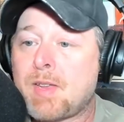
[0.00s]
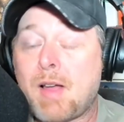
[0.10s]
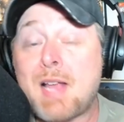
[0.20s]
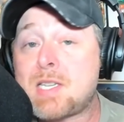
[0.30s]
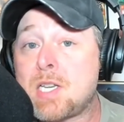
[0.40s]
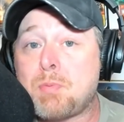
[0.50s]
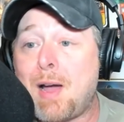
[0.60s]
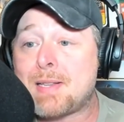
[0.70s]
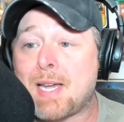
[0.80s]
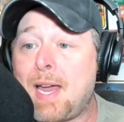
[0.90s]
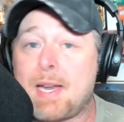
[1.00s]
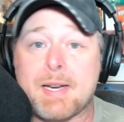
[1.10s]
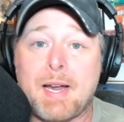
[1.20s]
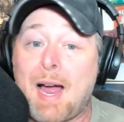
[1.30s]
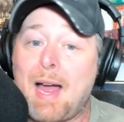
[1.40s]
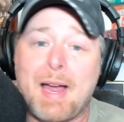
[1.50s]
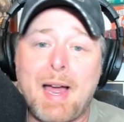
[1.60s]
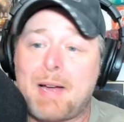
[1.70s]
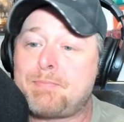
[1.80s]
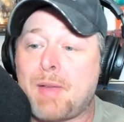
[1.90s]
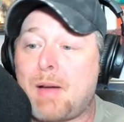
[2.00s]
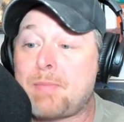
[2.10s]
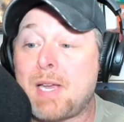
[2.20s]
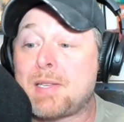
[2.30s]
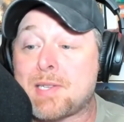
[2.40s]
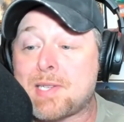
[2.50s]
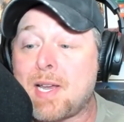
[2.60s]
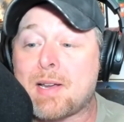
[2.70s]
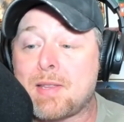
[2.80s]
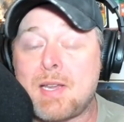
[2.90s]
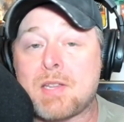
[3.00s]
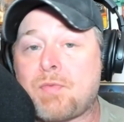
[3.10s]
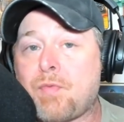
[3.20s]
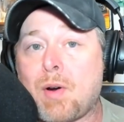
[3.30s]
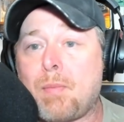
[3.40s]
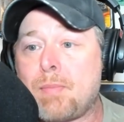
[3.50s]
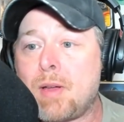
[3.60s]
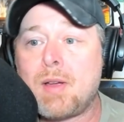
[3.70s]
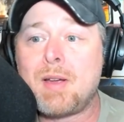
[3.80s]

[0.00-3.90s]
That's just my take. I'm getting sick of these from